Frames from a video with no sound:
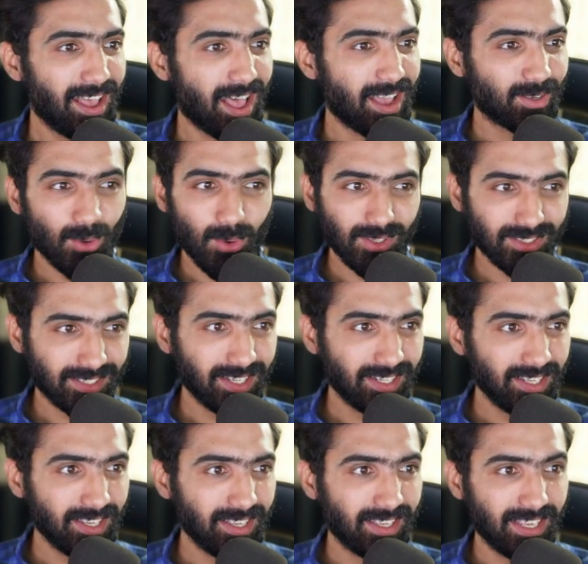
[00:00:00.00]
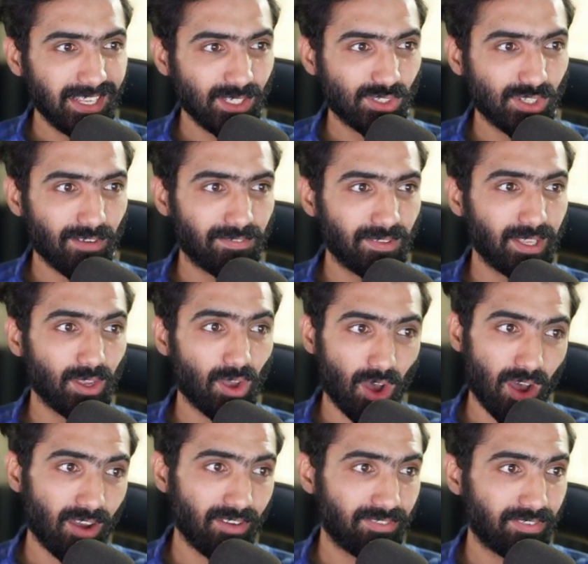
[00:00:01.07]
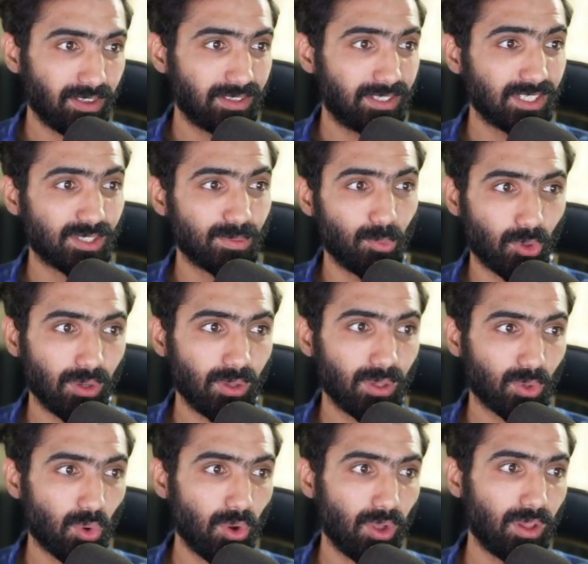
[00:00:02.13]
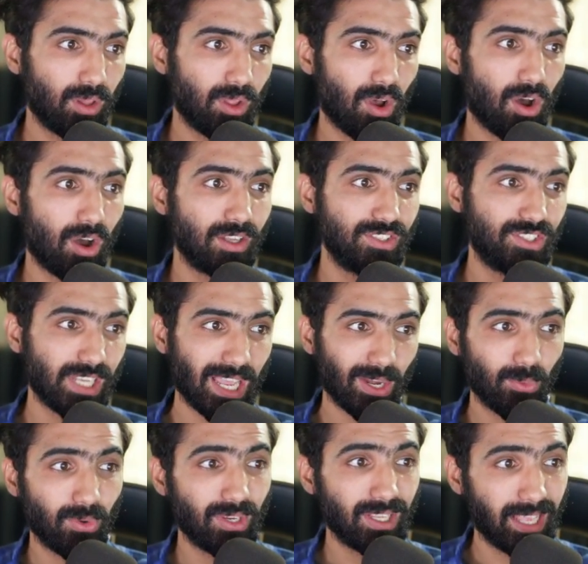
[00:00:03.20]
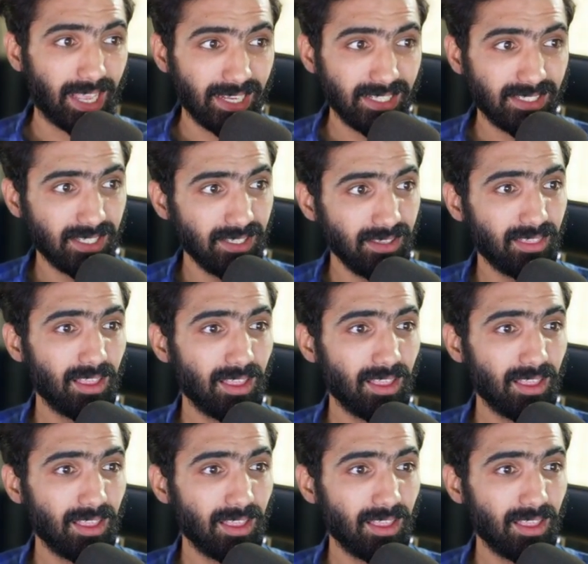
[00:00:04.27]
Google Stadia is shuffling off this mortal coil on January 18th,